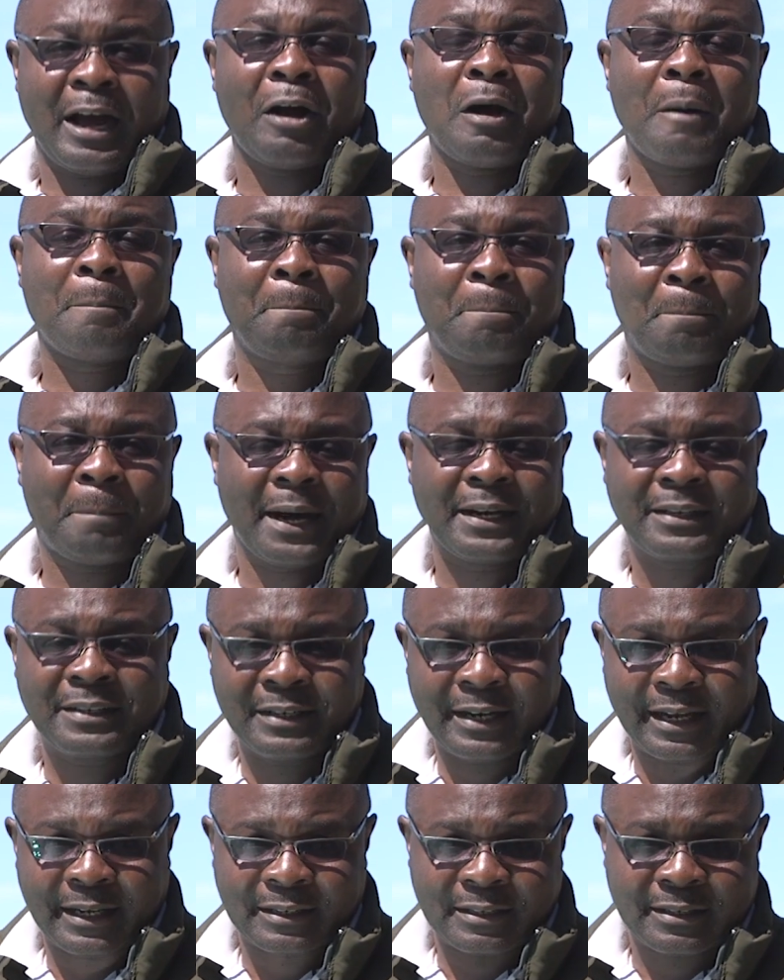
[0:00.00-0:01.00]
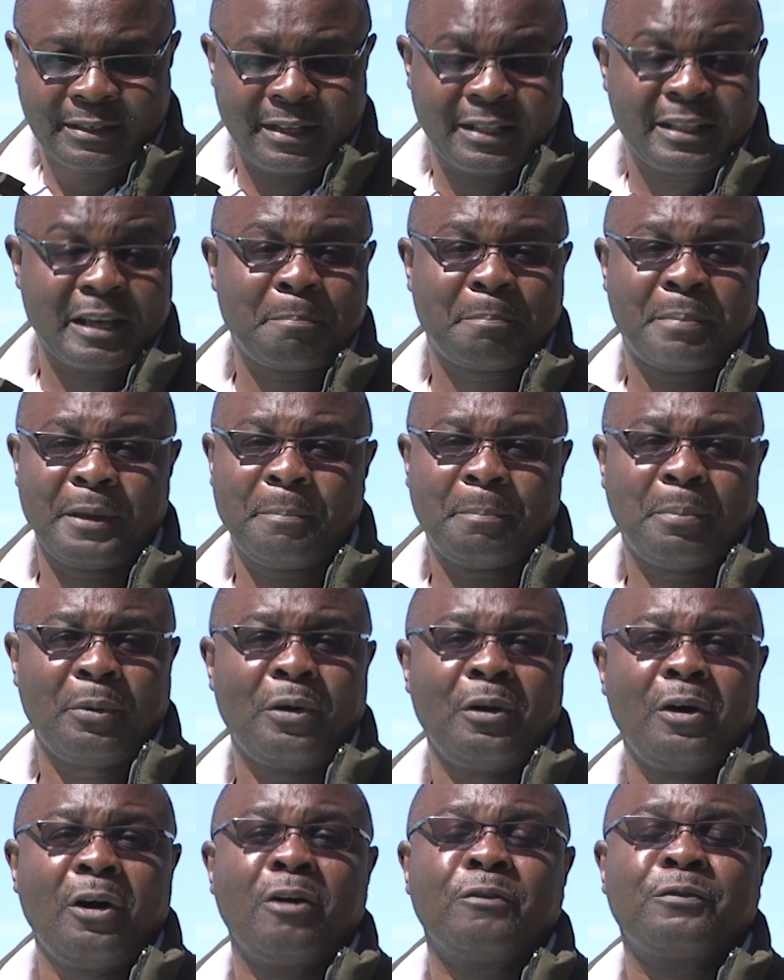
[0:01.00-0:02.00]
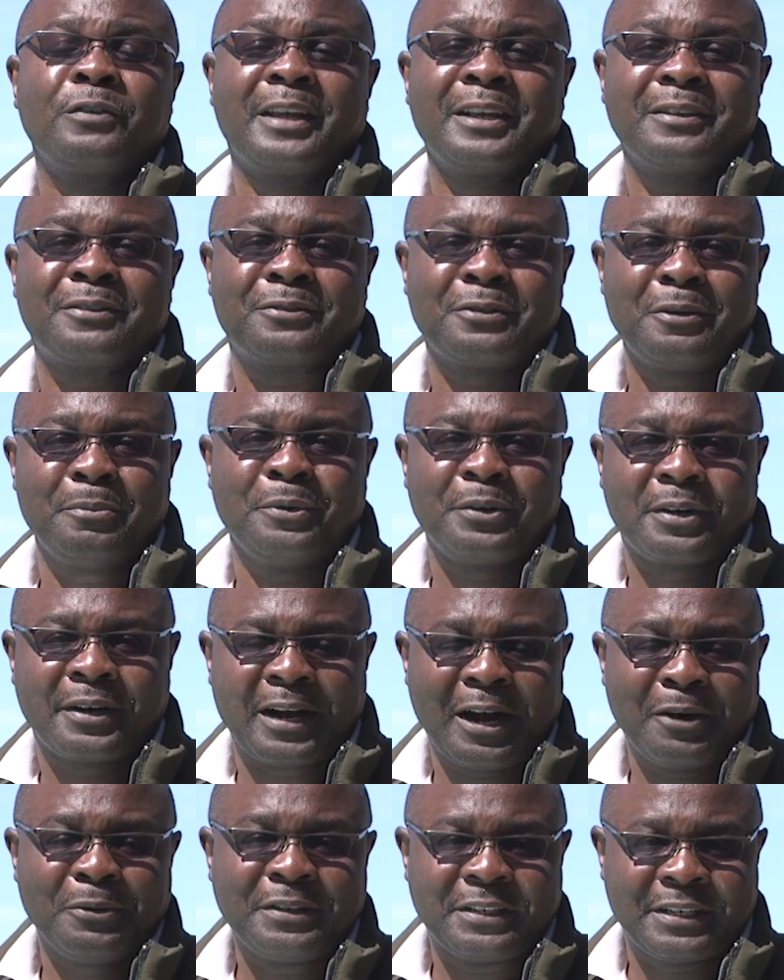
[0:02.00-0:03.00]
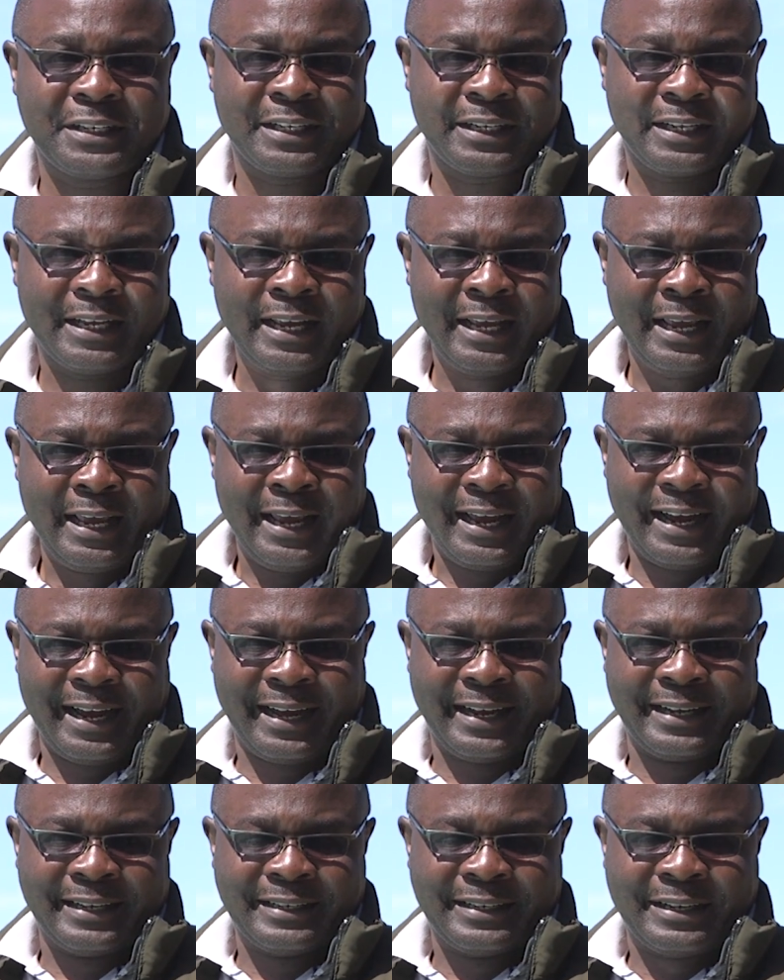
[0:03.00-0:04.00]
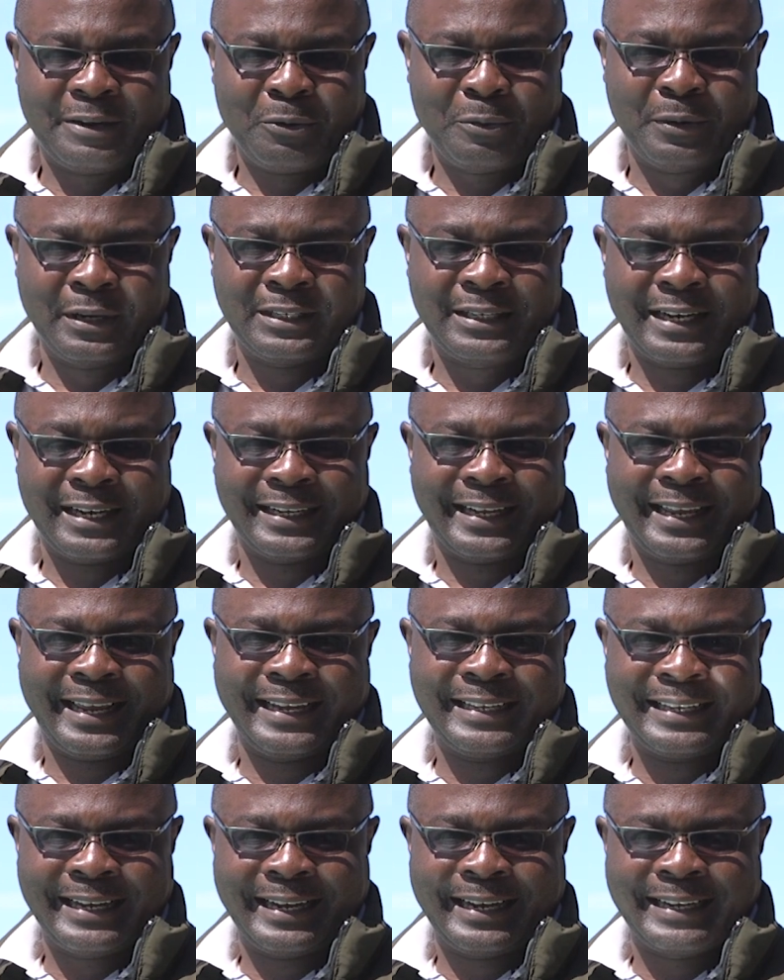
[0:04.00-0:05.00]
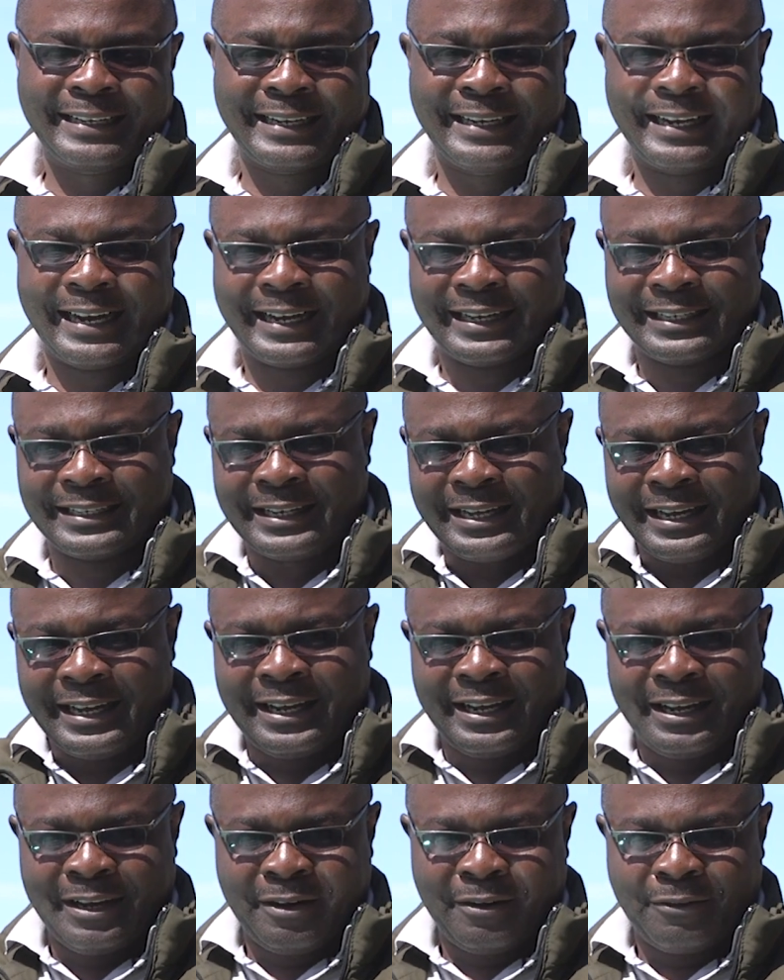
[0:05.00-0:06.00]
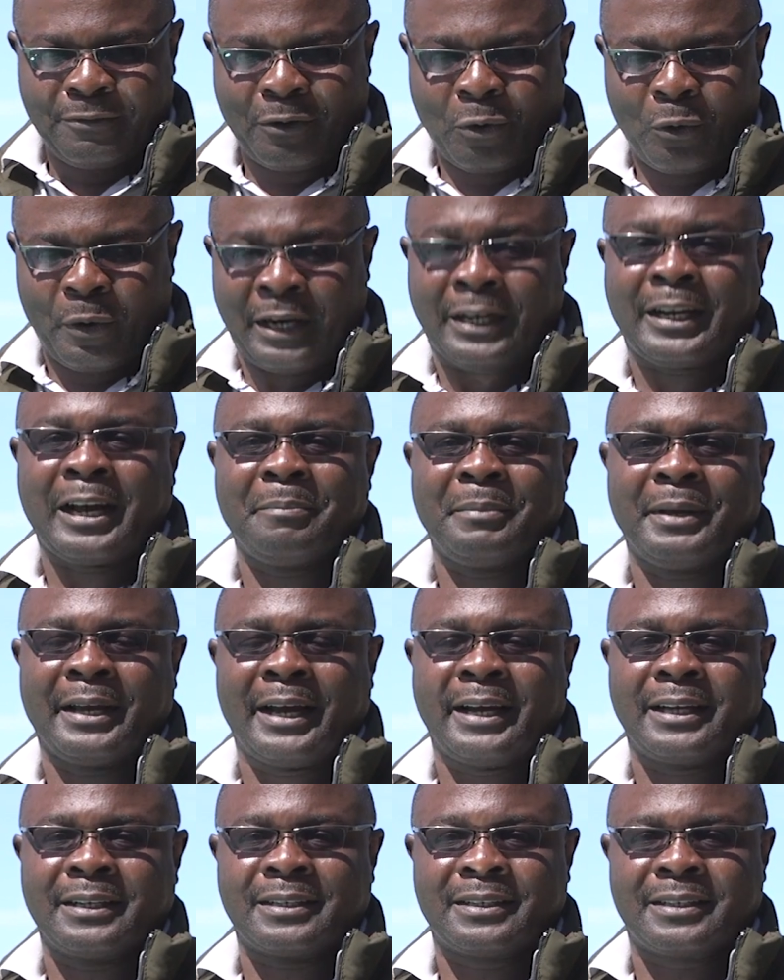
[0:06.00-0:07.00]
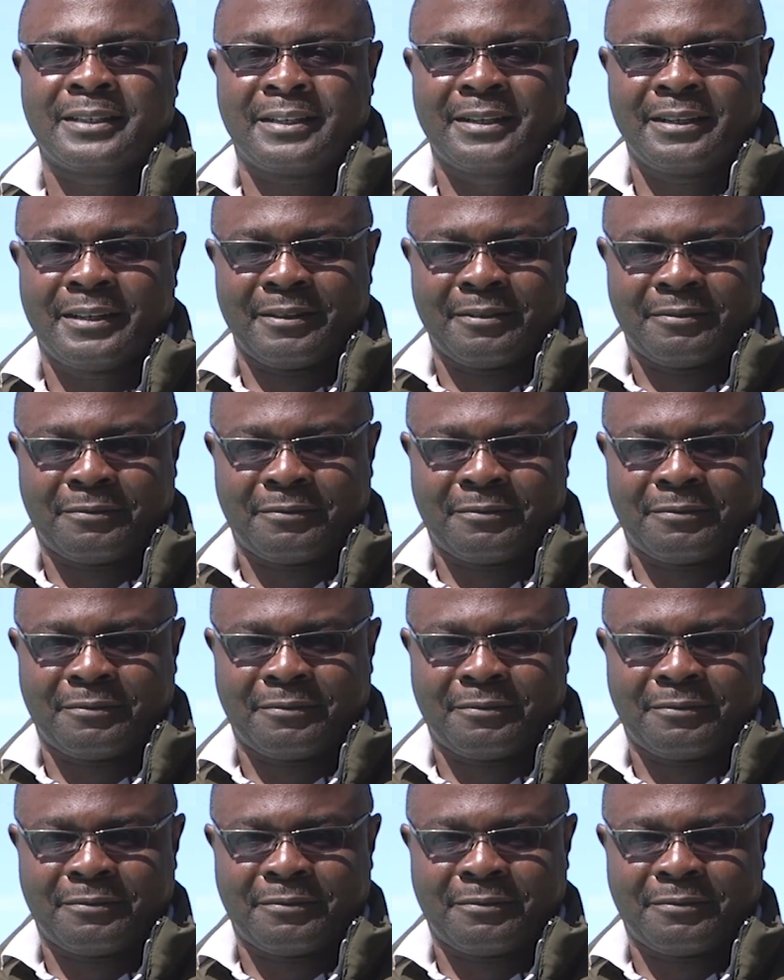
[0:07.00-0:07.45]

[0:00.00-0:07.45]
our partners, the people of Kisumu County and Western Kenya at large for welcoming us,